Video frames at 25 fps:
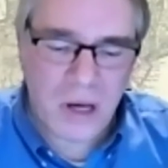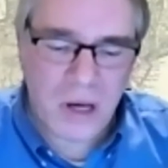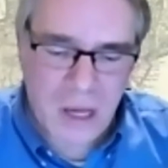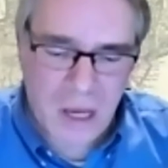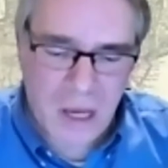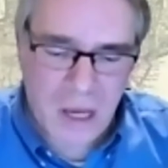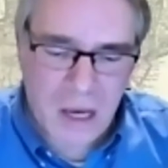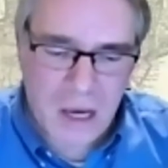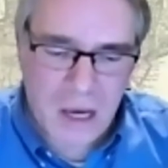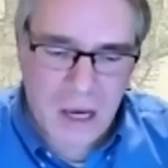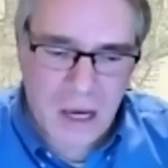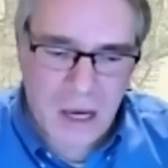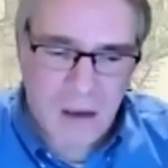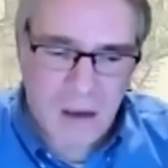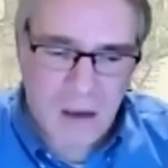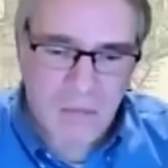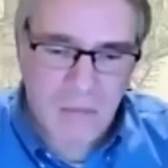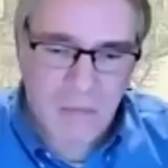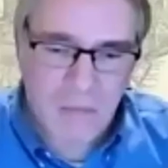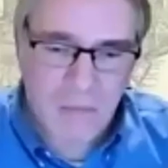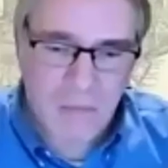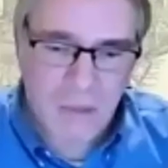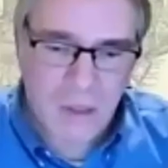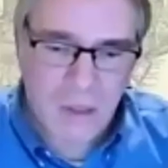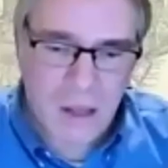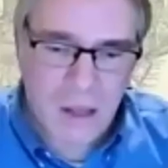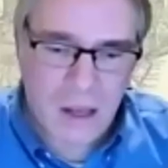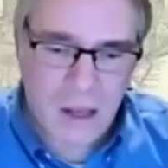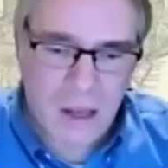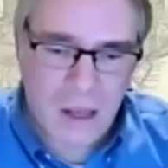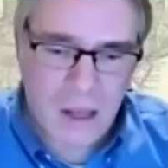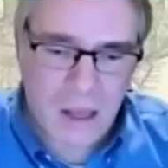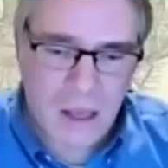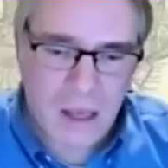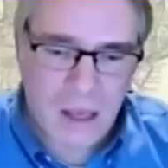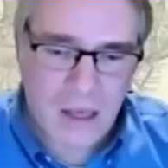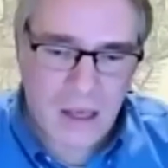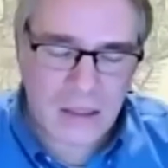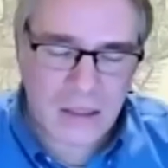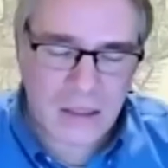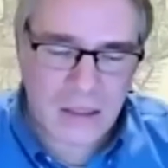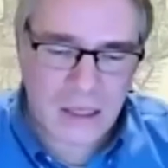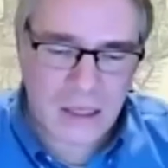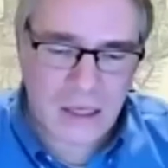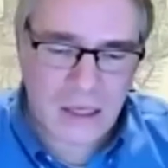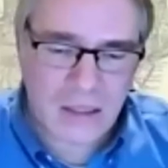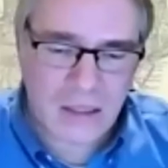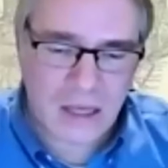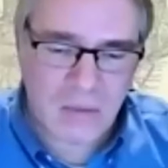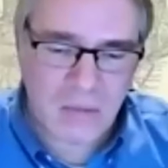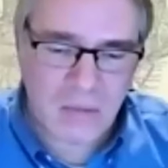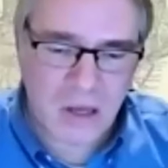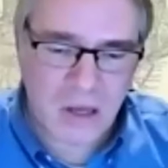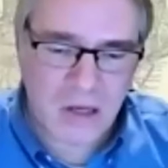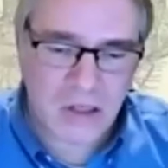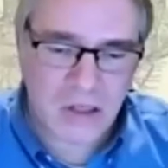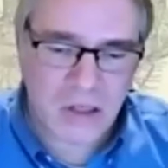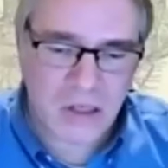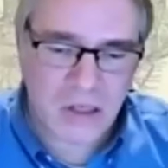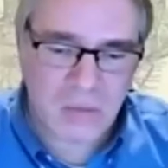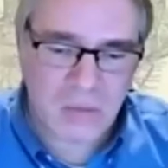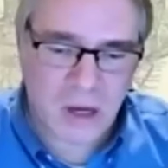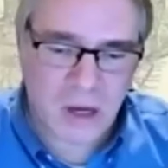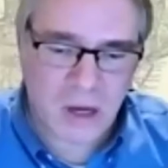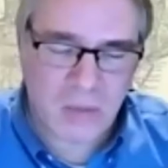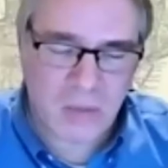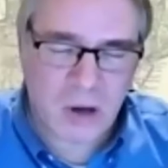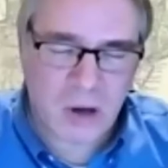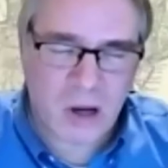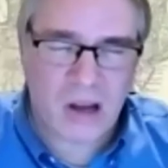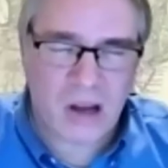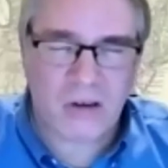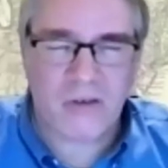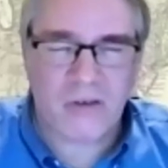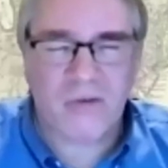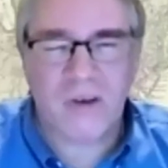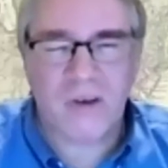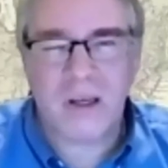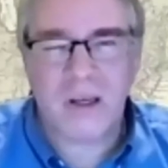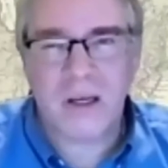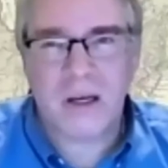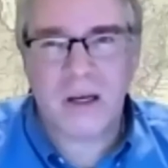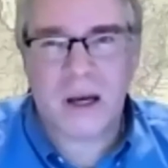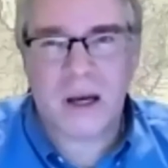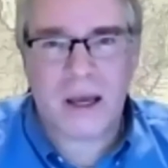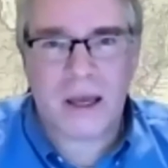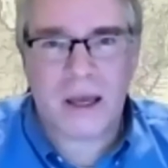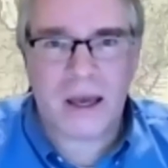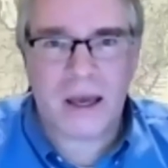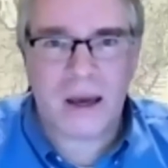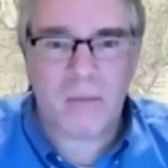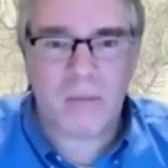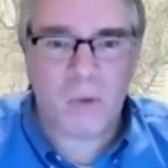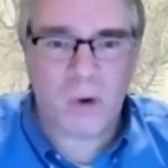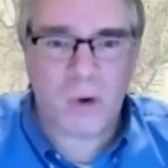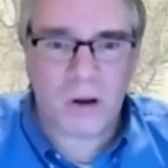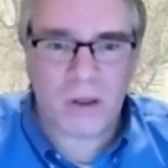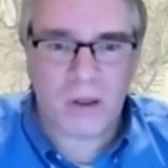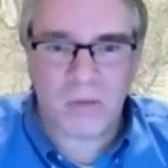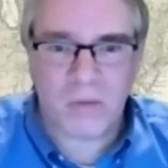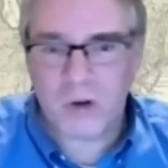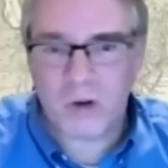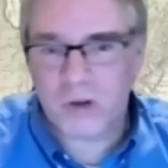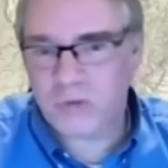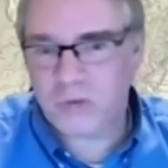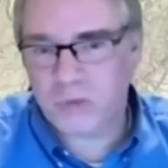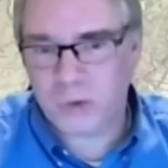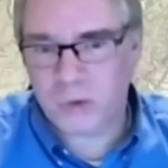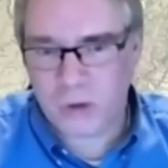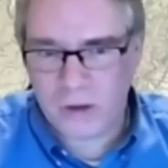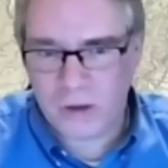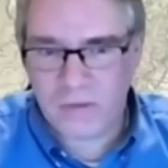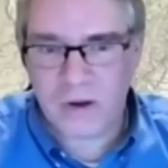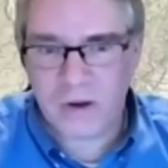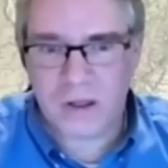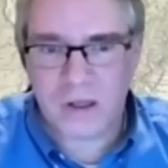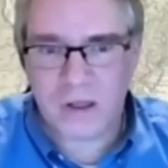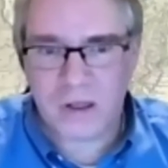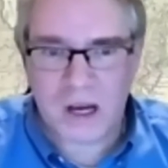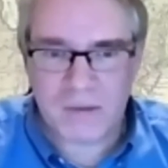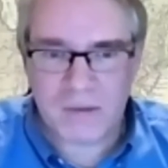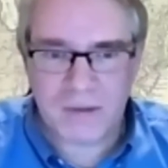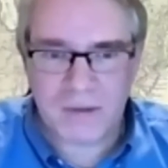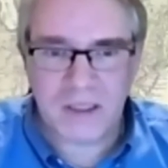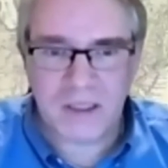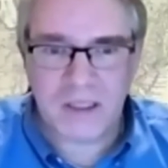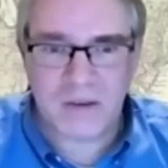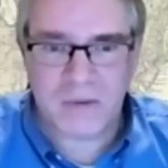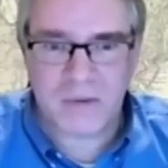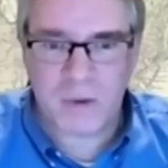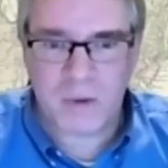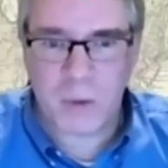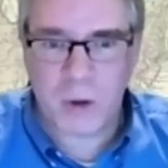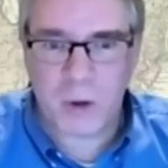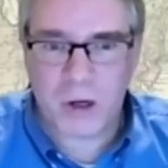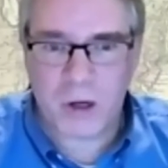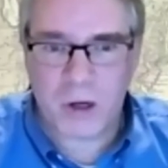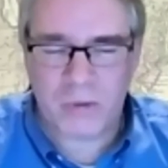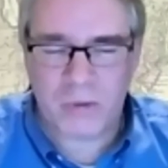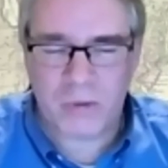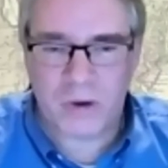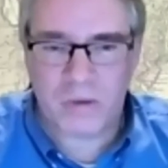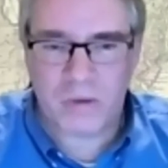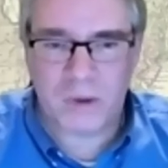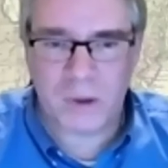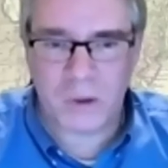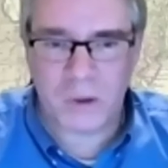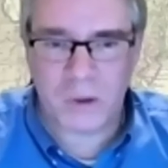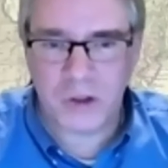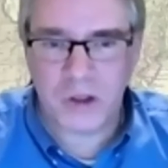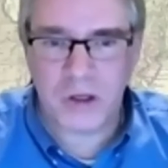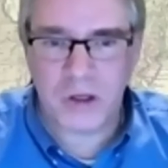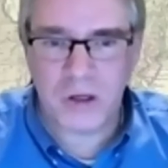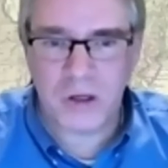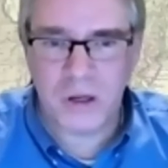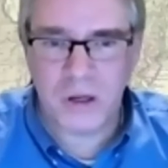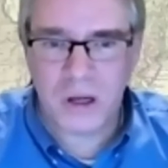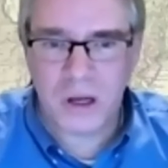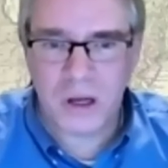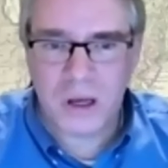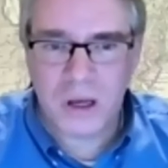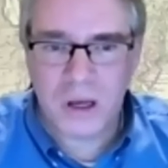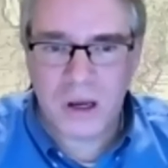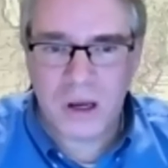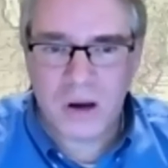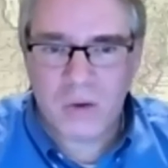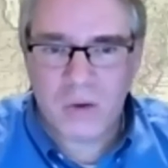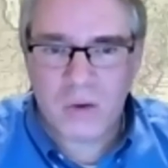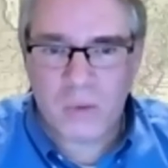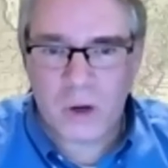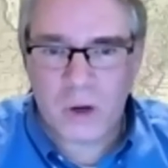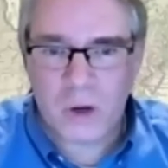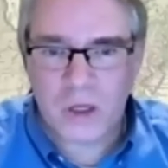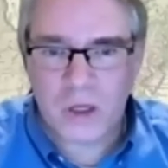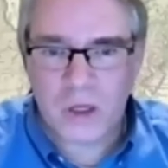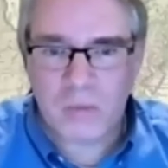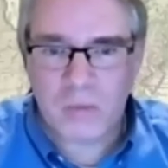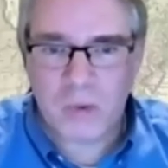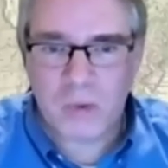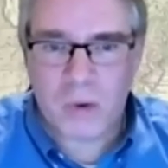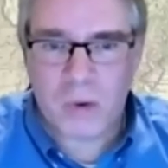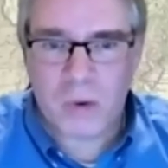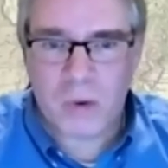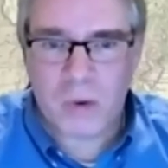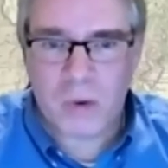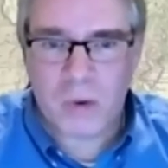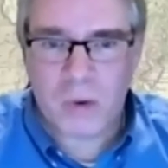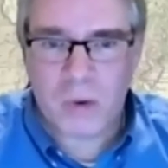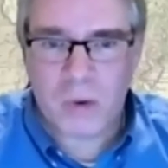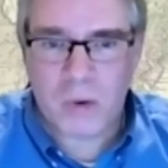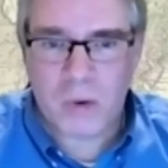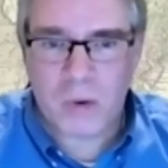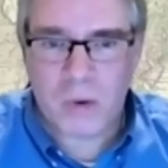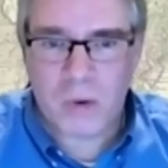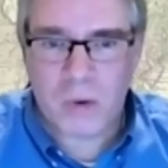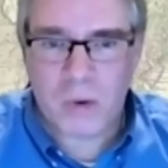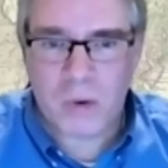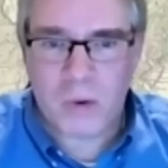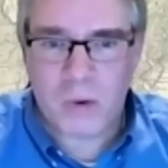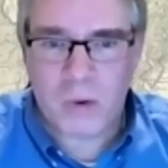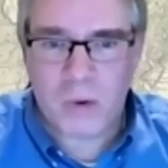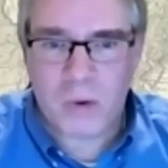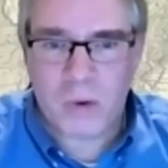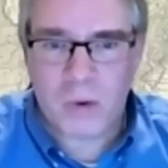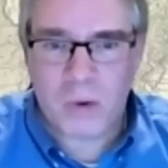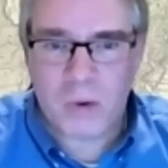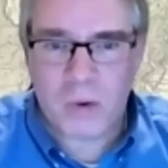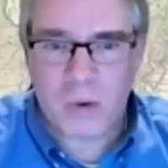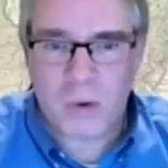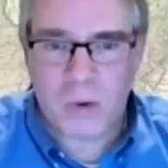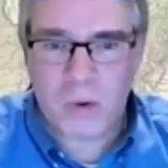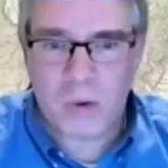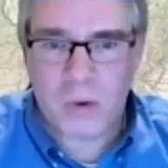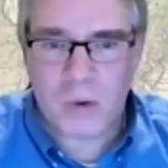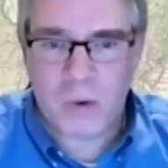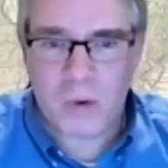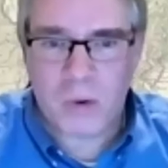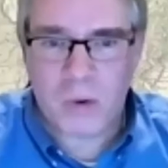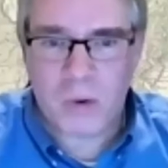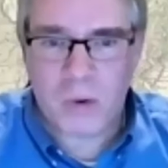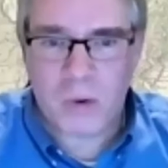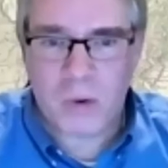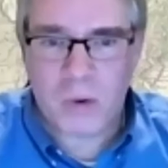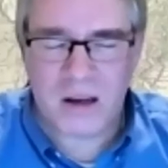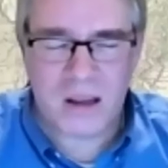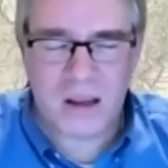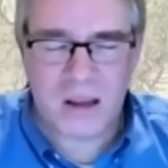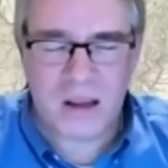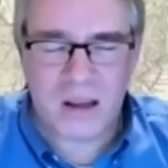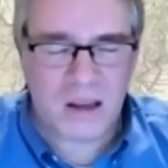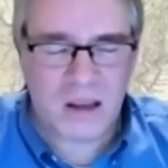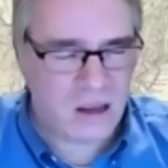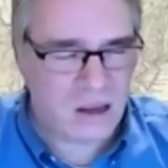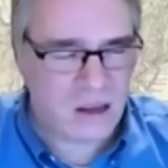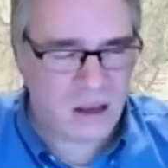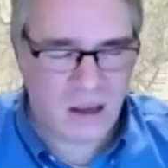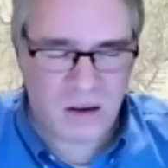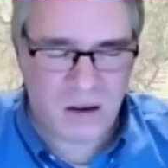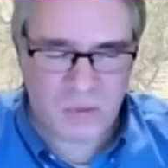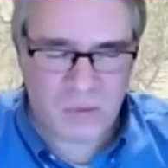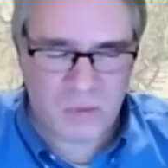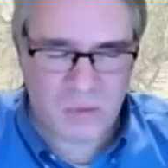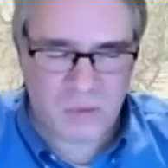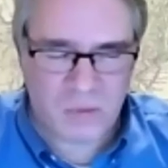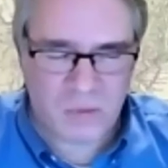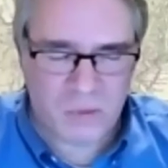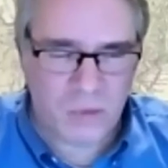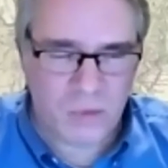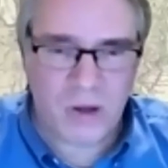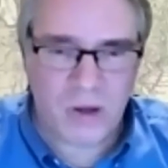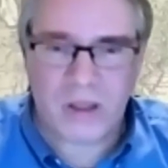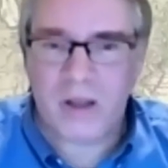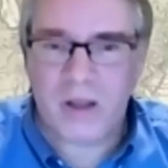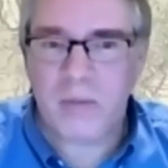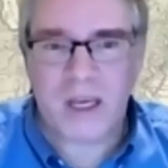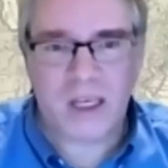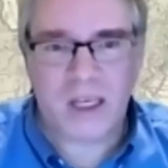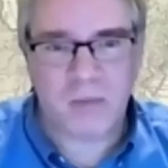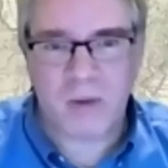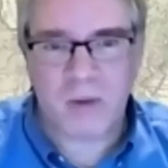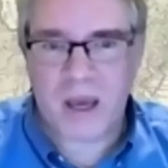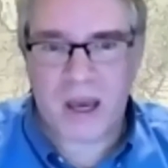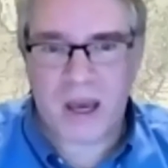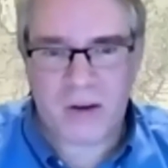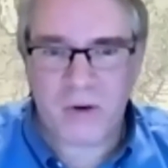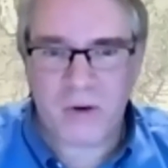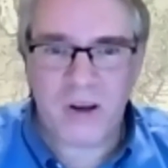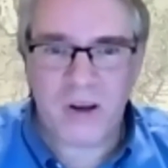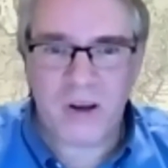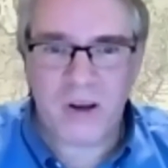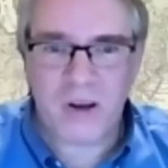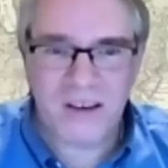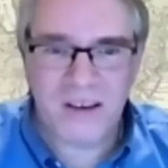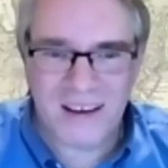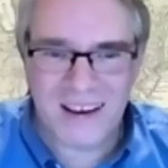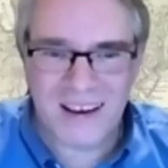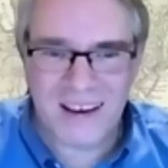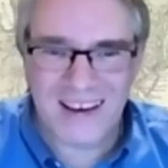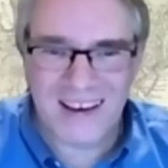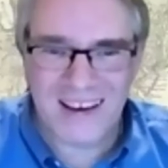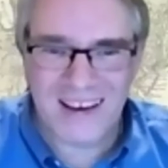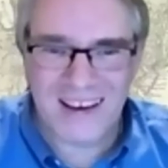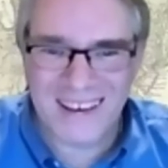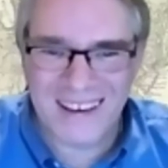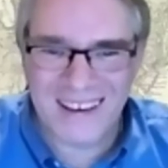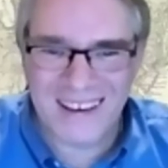at this point, as I mentioned in my biography, I am one of the most prolific novelists of the American Revolution, which both thrills me and really makes me angry.